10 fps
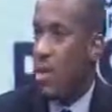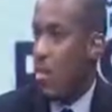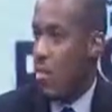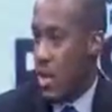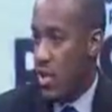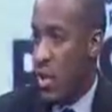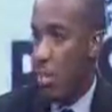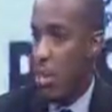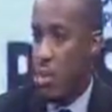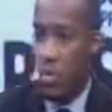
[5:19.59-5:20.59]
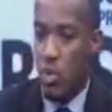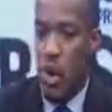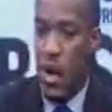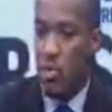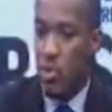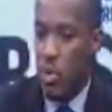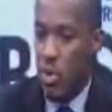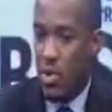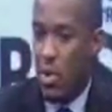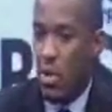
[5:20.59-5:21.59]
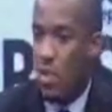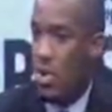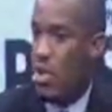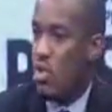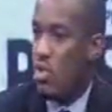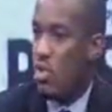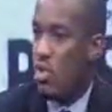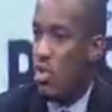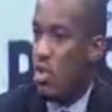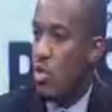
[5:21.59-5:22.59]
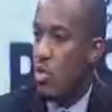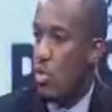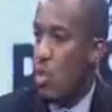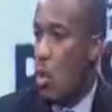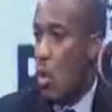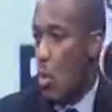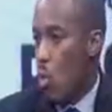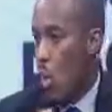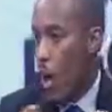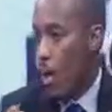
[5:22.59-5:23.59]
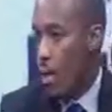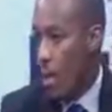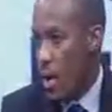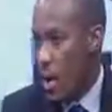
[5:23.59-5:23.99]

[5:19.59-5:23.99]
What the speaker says: For example, to house all the state-owned institutions into one